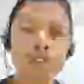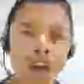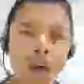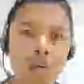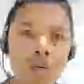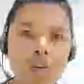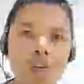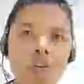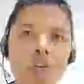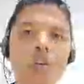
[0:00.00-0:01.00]
hours.
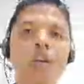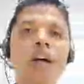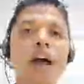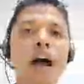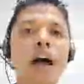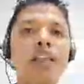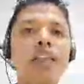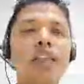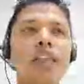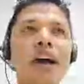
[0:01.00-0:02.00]

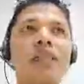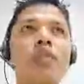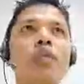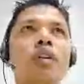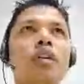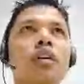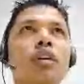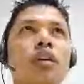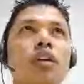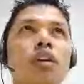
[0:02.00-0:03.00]
And that will
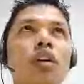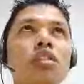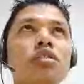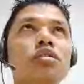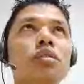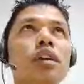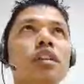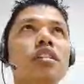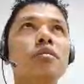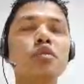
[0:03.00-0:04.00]
cost you, I
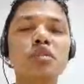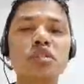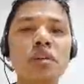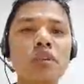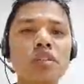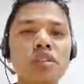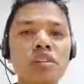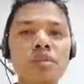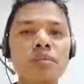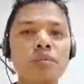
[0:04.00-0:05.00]
think, if you reserve the
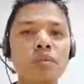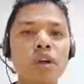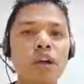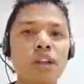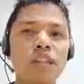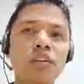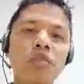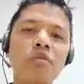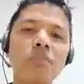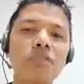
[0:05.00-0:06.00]
jeep, there will
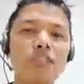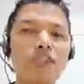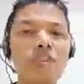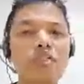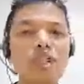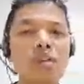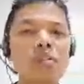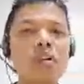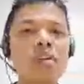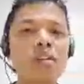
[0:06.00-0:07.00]
be 7 to
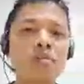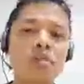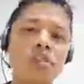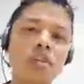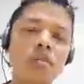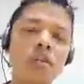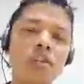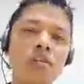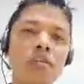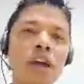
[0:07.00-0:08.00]
10%. If you reserve the
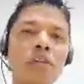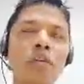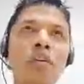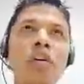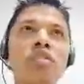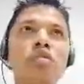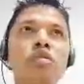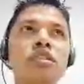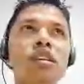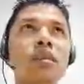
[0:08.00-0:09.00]
jeep, that will cost you
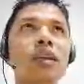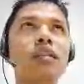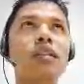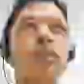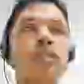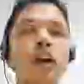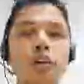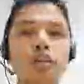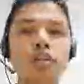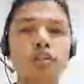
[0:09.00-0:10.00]

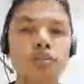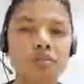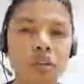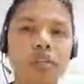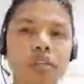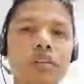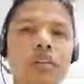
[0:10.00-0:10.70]
7,000 rupees.